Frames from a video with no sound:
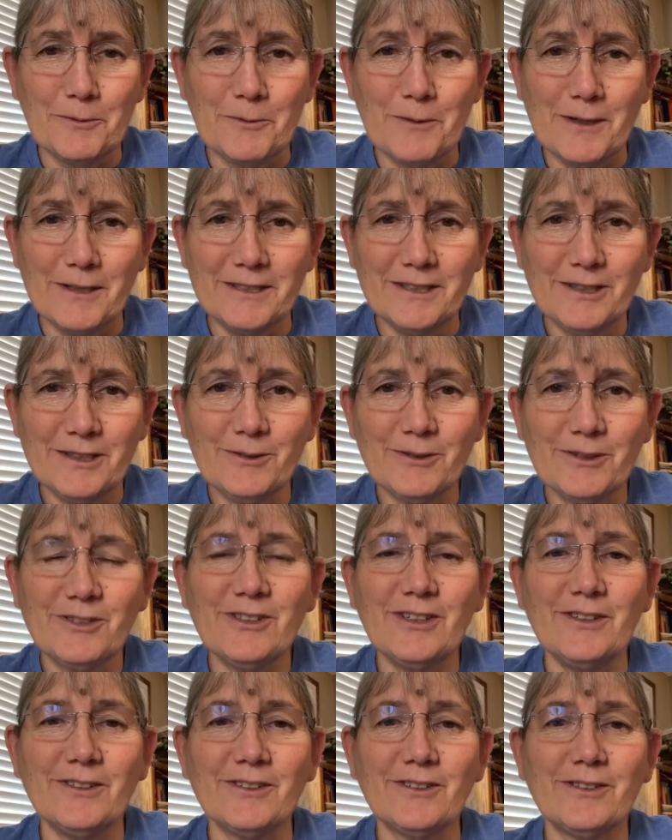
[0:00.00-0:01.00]
everyone.
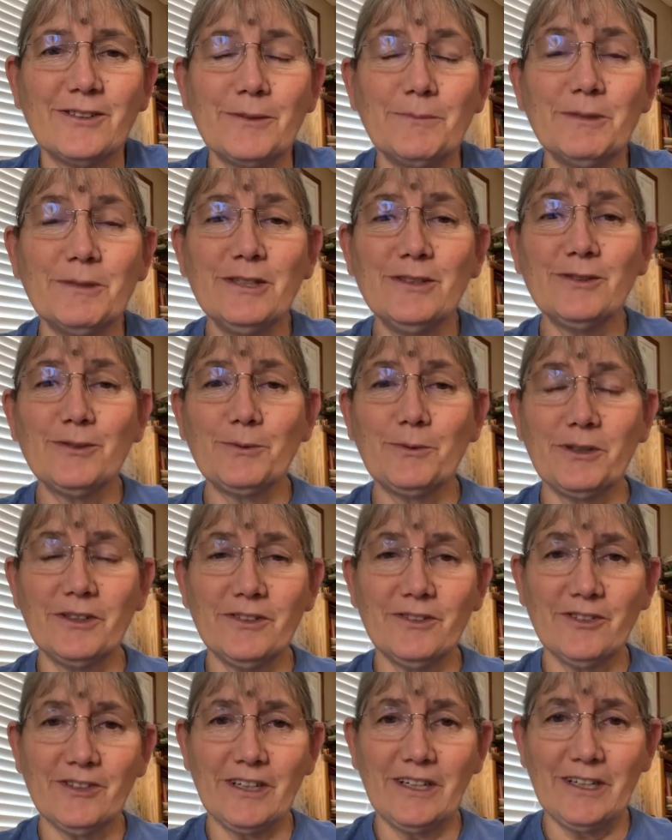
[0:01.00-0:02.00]
Christina Simmons
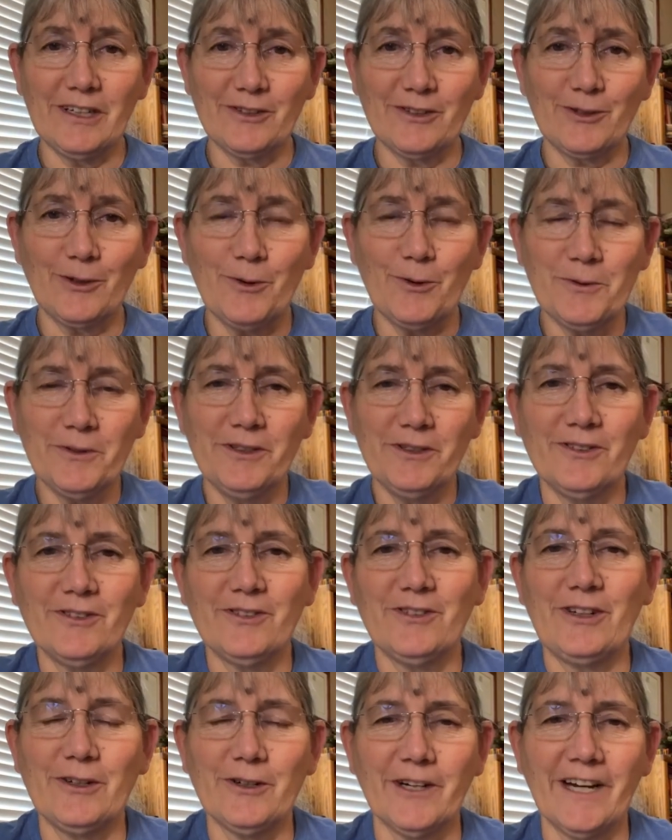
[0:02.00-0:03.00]
with Say Yes to Holiness
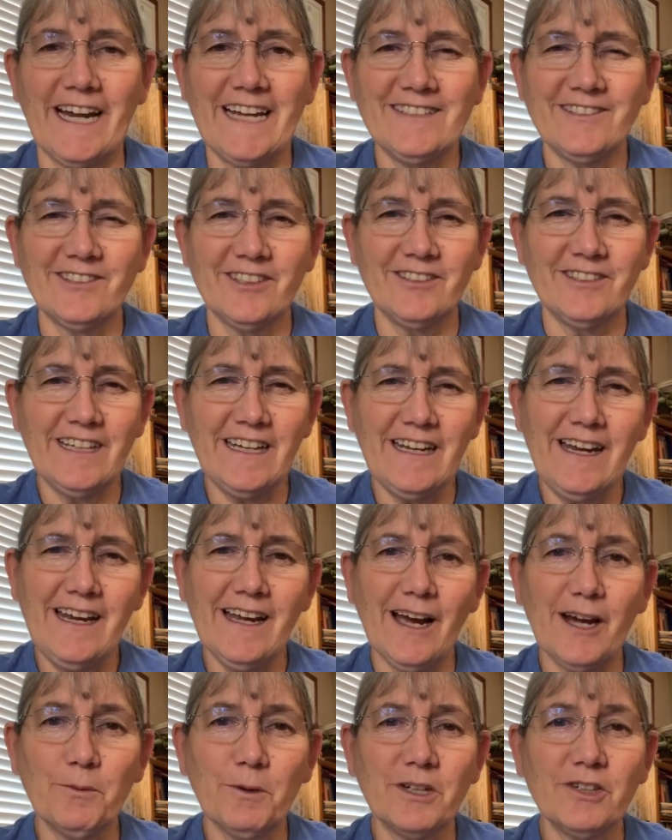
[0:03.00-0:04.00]
here, and today
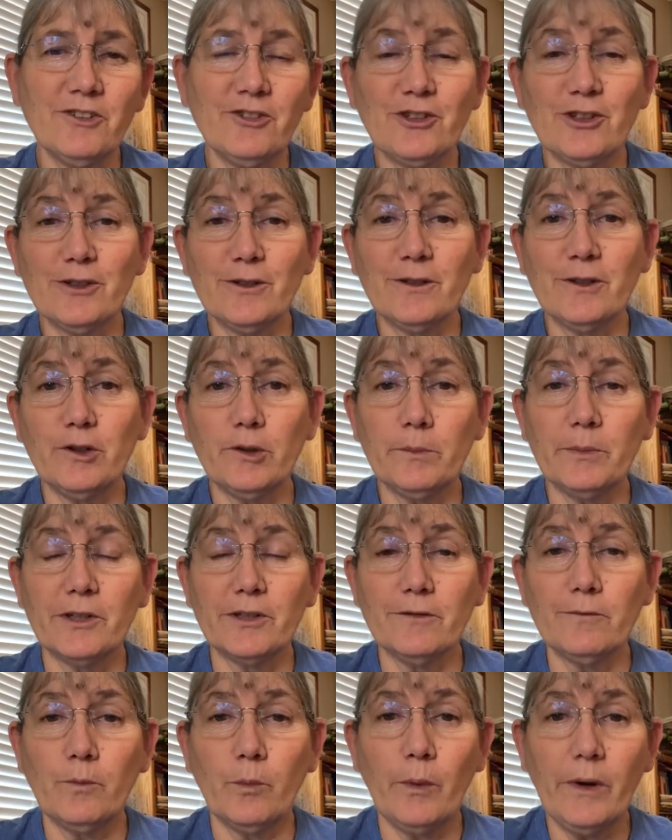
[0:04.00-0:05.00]
I want to share a little bit
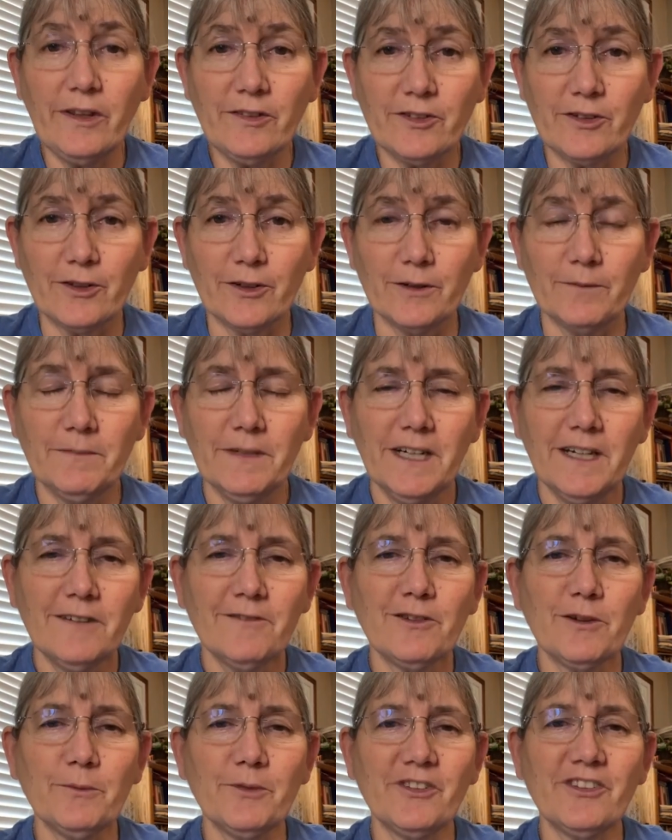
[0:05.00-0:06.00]
of wisdom
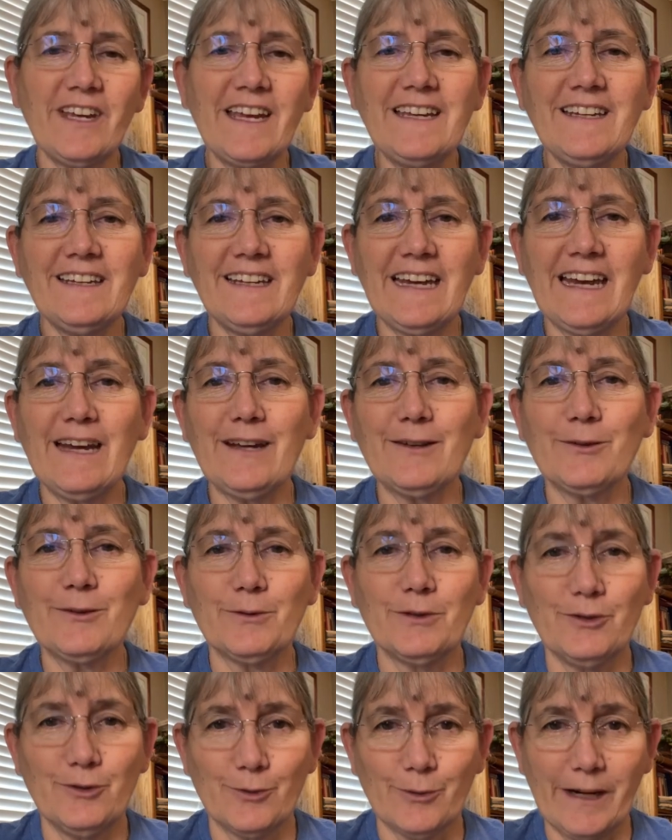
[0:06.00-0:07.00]
from St
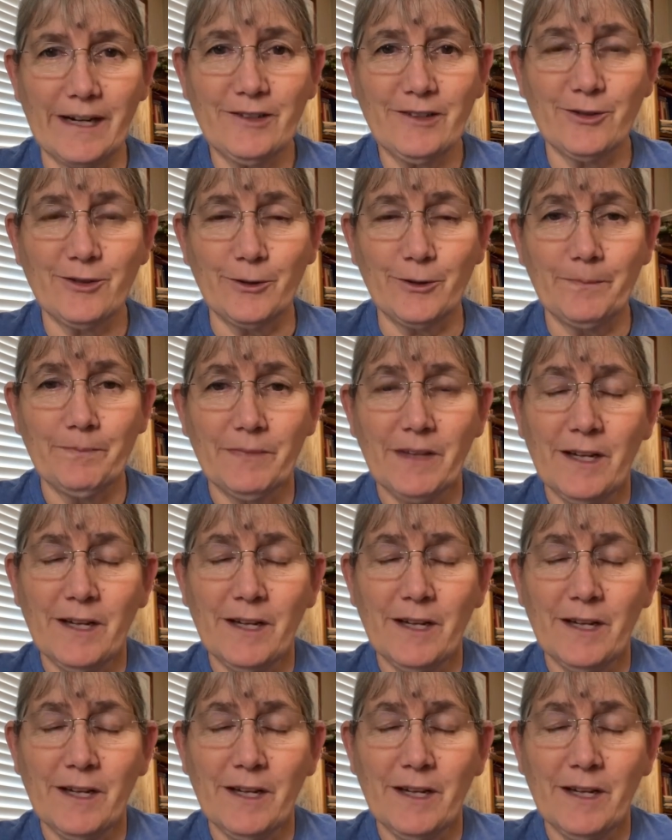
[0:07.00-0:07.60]
Katherine Drexel.